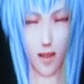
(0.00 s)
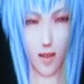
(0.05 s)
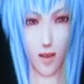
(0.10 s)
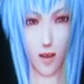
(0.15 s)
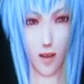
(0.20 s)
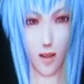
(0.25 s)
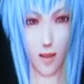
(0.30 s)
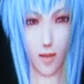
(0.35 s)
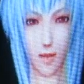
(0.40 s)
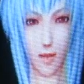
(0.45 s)
they
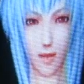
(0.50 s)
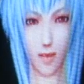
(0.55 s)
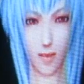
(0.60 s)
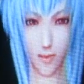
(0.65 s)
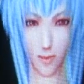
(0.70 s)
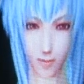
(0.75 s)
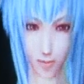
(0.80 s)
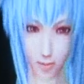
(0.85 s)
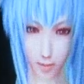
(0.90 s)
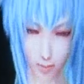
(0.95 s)
will.
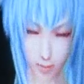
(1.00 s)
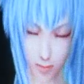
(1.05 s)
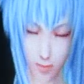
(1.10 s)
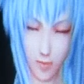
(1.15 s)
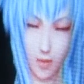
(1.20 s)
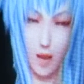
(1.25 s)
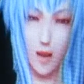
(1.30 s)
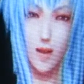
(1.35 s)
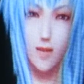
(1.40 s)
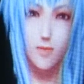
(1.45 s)

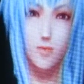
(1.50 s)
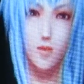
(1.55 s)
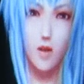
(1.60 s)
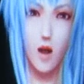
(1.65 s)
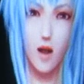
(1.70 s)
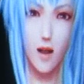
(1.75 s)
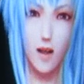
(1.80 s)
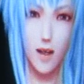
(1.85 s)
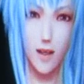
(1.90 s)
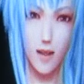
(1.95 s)
I'll do
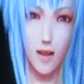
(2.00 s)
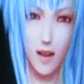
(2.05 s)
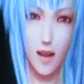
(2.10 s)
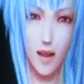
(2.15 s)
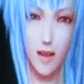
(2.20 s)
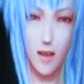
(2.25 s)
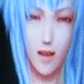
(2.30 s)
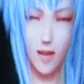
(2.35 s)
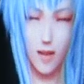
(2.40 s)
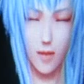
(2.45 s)
whatever I
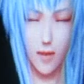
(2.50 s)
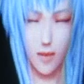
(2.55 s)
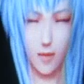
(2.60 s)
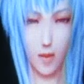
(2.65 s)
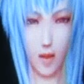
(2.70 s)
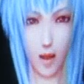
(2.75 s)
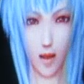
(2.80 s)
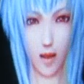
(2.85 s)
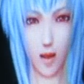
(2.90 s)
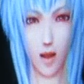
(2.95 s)
can to
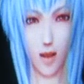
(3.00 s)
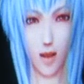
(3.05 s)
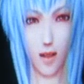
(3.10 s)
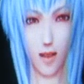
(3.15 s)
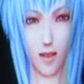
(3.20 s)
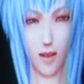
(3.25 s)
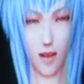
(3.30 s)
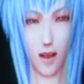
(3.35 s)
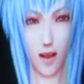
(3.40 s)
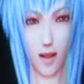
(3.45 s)
help
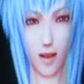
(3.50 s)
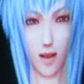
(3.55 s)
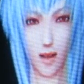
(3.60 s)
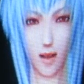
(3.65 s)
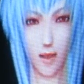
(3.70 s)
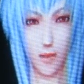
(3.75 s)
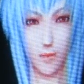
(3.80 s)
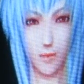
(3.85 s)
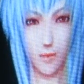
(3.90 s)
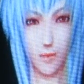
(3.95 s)

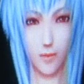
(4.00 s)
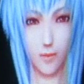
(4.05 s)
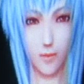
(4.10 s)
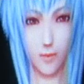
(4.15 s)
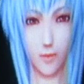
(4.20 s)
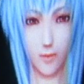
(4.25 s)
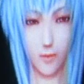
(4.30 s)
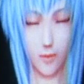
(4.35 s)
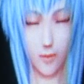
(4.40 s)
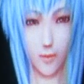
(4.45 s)
her. Do
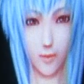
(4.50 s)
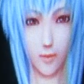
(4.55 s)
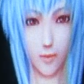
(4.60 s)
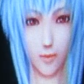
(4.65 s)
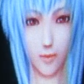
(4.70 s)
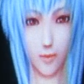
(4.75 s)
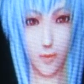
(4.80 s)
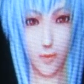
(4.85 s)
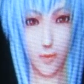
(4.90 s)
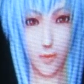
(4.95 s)
note,
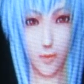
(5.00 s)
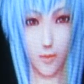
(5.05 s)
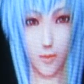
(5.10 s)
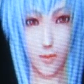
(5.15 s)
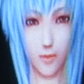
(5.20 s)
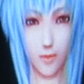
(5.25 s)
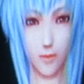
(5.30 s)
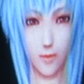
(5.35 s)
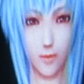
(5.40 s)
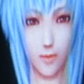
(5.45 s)
there are
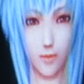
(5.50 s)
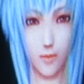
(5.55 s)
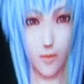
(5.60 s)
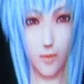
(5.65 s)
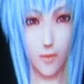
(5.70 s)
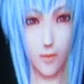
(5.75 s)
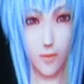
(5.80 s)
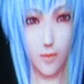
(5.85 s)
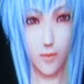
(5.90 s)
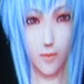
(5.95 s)
uh,
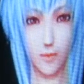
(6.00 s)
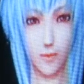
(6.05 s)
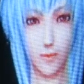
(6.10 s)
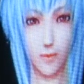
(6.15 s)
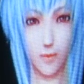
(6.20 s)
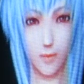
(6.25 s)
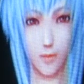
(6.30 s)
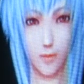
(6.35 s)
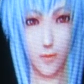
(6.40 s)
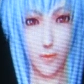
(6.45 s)
ones like
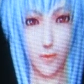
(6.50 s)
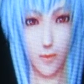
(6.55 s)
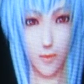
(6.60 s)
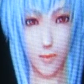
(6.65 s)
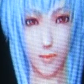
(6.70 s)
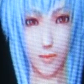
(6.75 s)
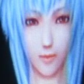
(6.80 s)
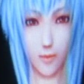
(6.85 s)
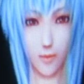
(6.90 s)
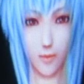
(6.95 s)
that. There
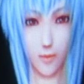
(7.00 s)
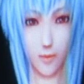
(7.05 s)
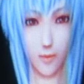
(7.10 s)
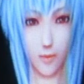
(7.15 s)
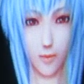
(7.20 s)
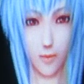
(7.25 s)
are